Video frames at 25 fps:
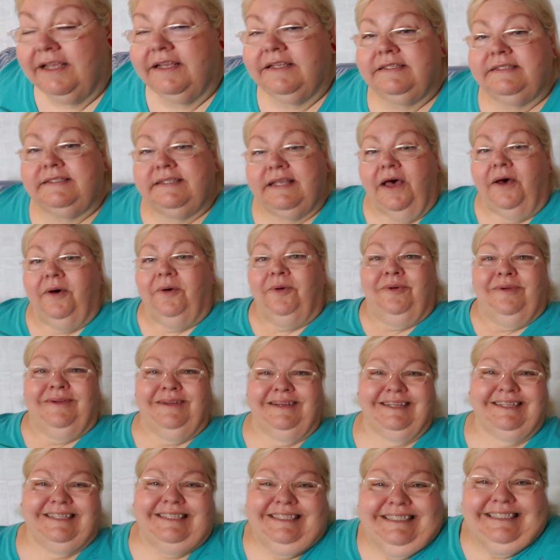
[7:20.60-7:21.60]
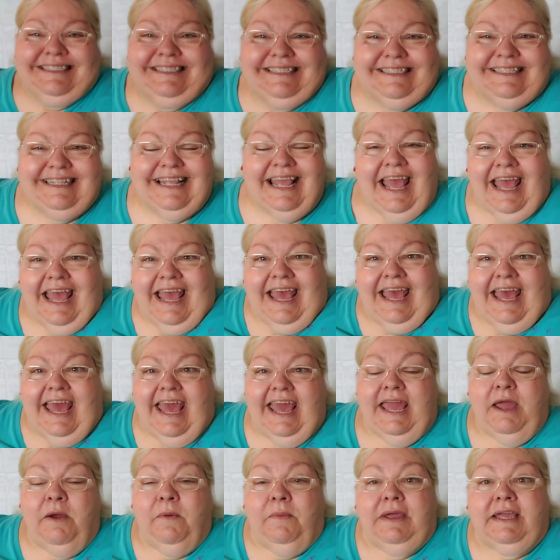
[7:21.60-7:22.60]
So,
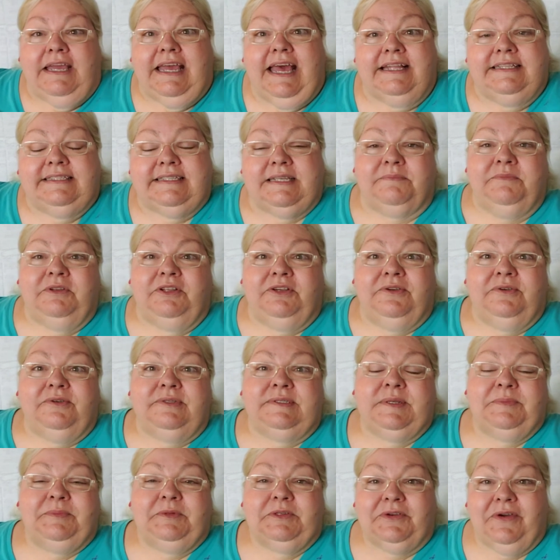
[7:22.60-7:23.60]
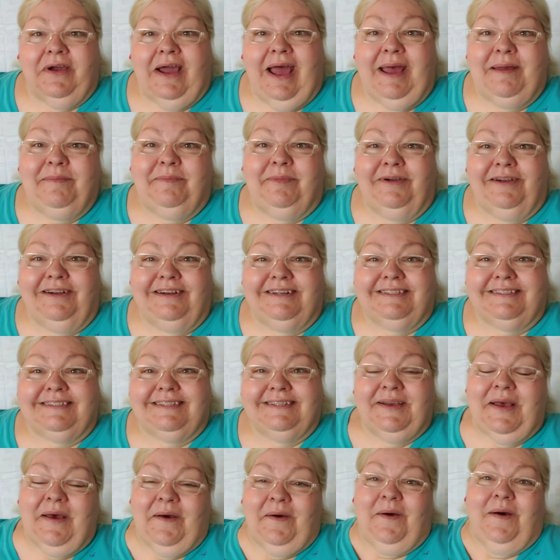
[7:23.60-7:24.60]
hey, we got some new subscribers.
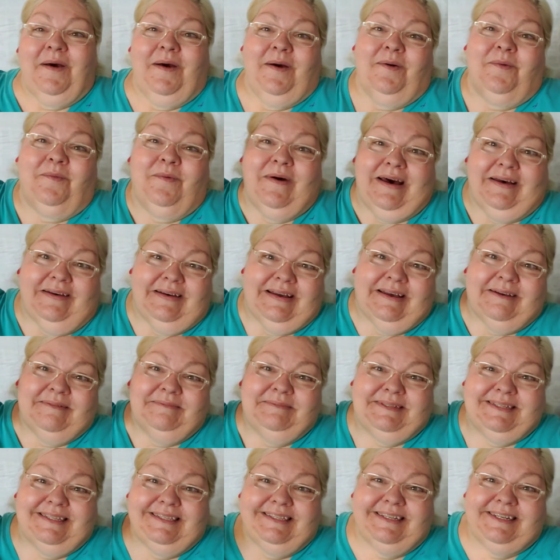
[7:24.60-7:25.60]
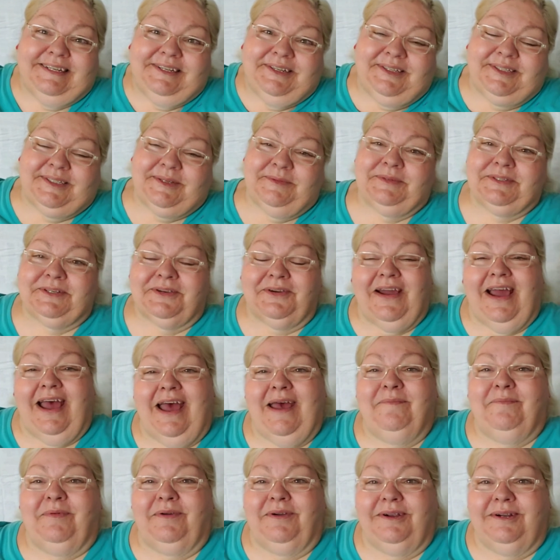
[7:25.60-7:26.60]
Welcome to the new
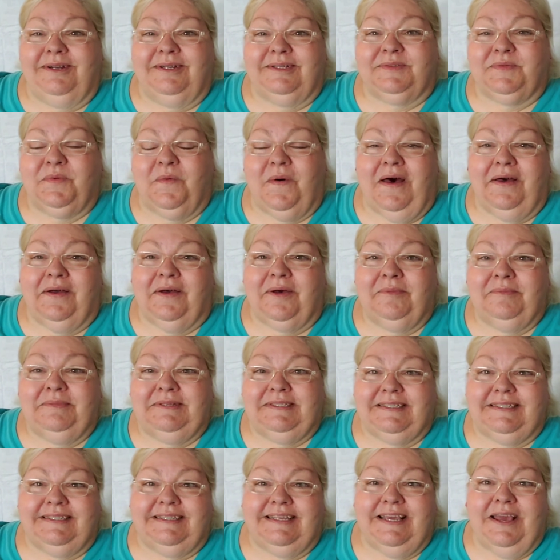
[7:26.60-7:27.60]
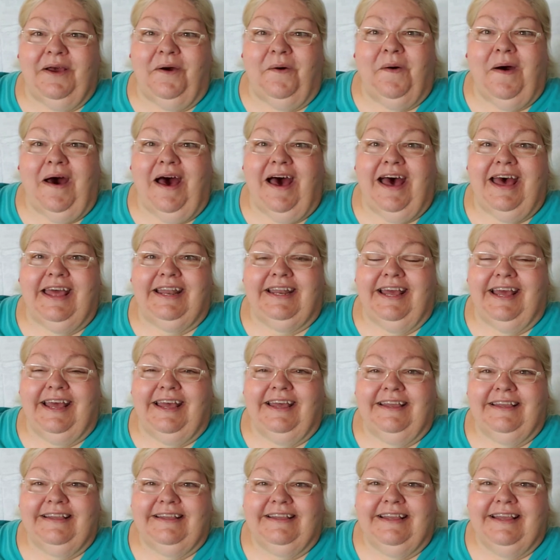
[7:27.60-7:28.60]
subscribers. Welcome to the
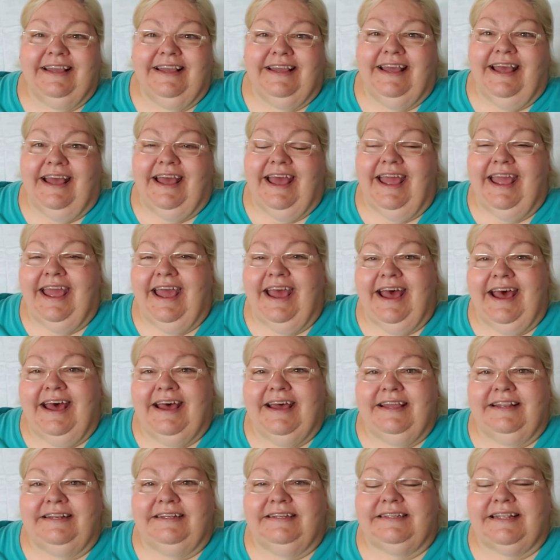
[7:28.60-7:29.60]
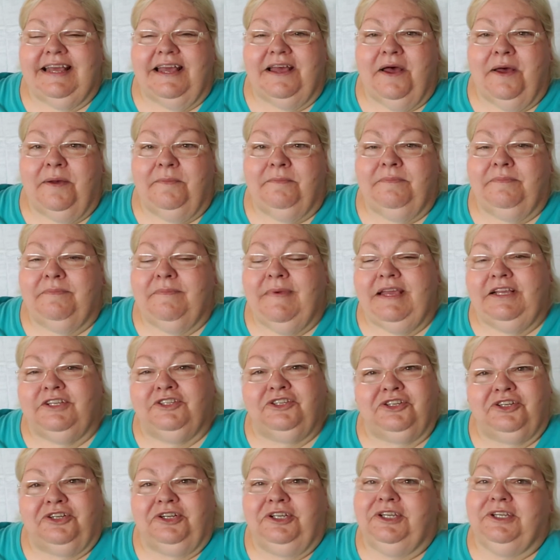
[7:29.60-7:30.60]
Ohana. And um, make
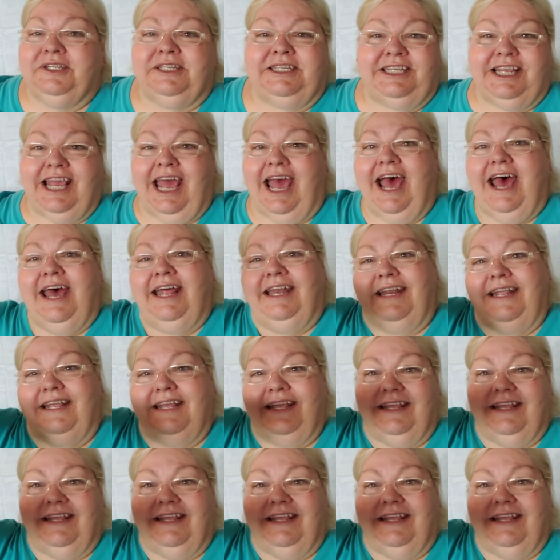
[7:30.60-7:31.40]
sure you chat